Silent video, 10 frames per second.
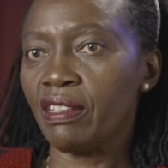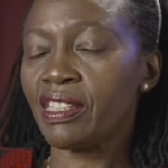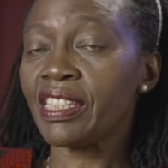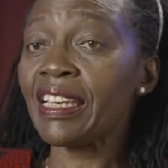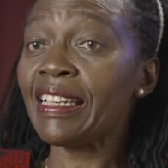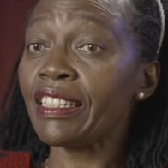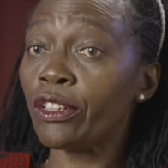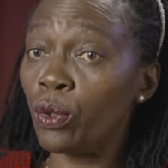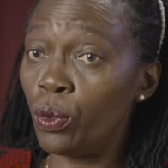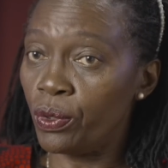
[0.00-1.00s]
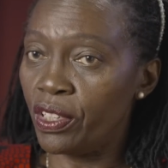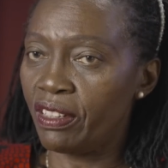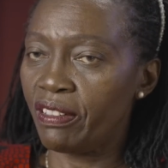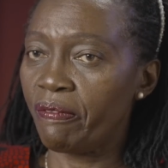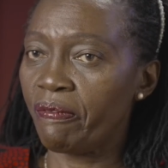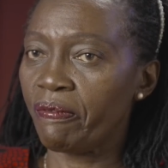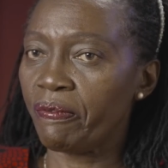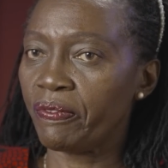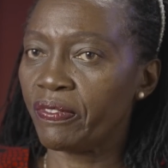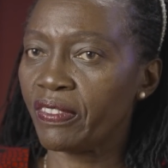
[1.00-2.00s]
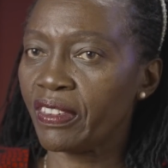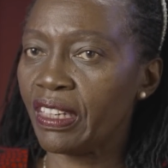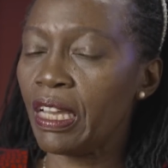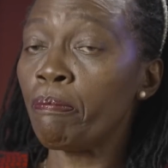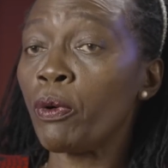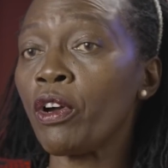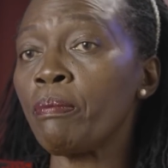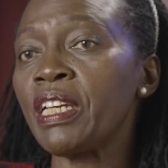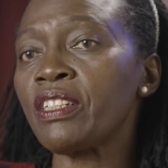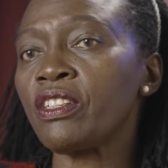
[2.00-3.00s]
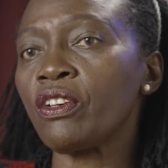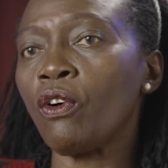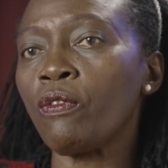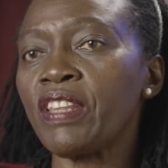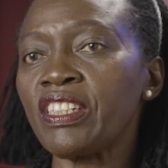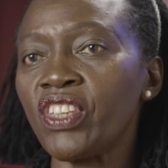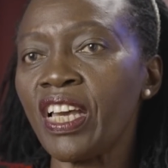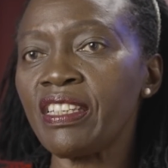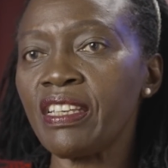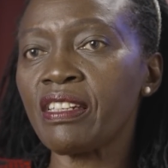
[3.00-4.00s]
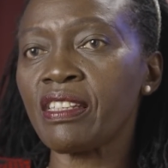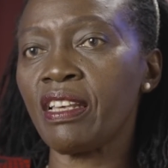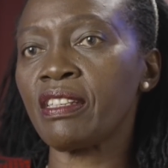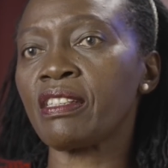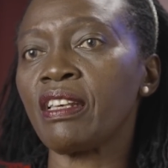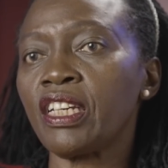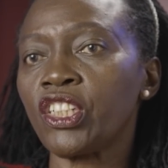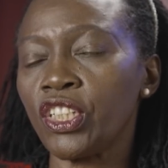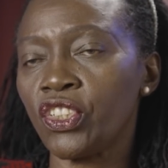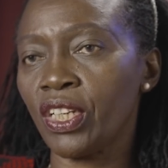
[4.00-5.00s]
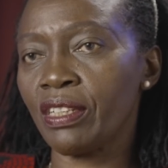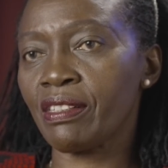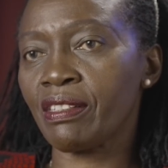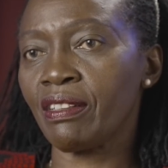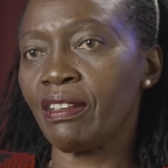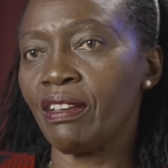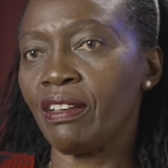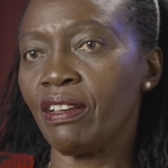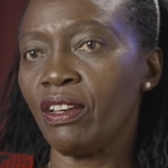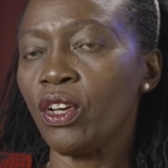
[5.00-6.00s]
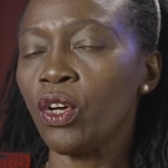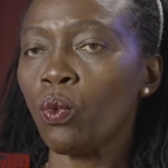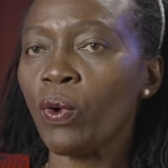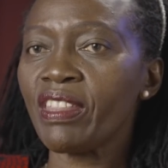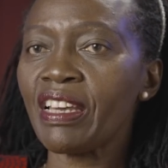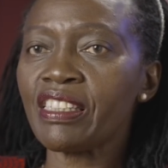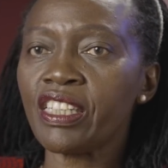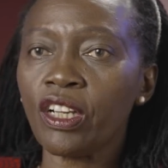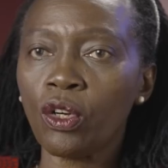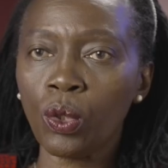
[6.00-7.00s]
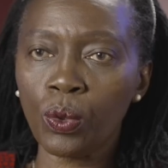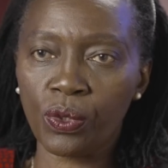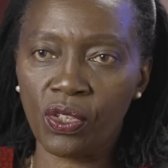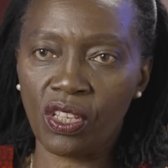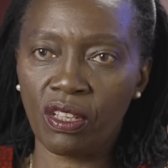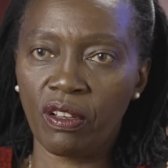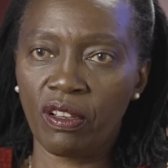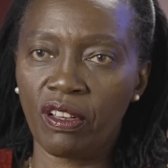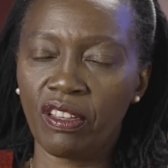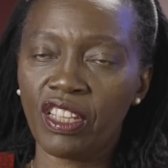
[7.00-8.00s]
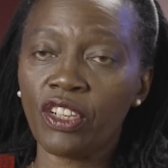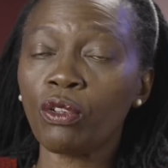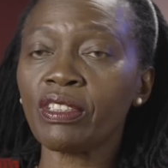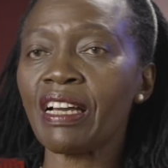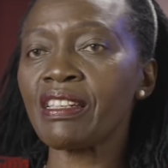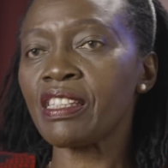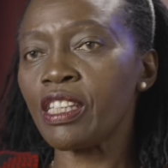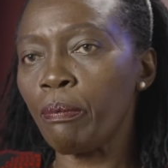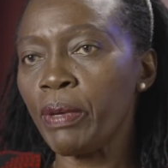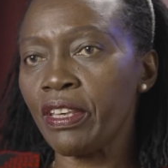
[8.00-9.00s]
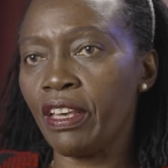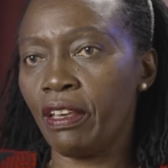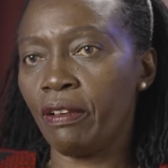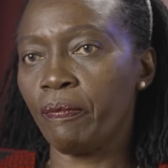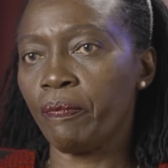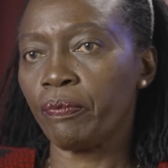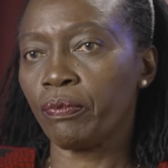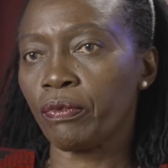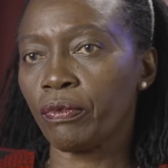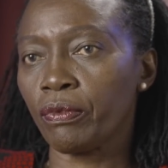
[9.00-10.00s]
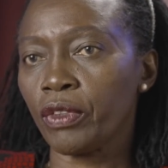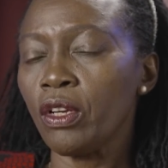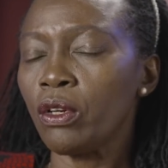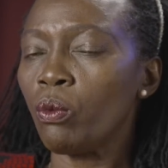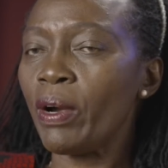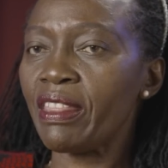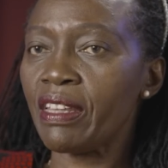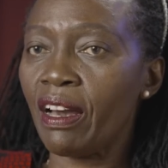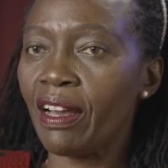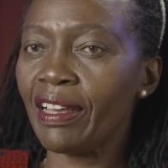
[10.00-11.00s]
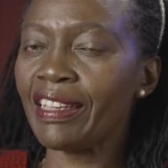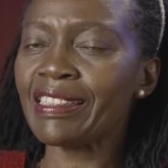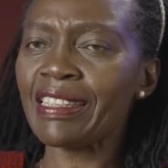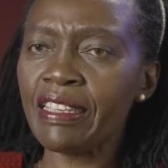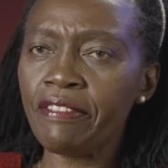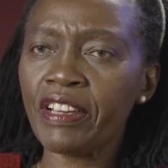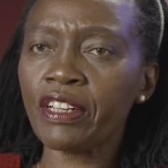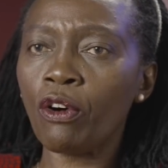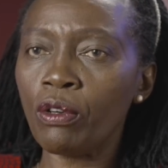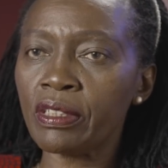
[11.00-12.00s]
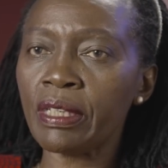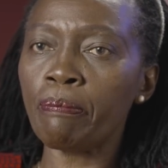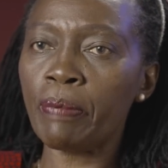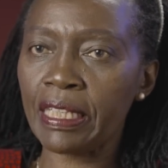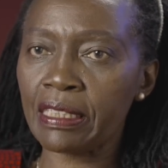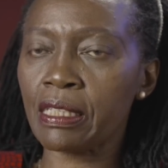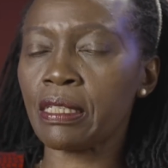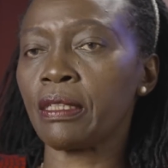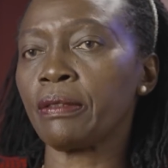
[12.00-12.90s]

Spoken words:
still include employment of the JSS teachers, whether it includes the doctor's CBA, whether it even contemplates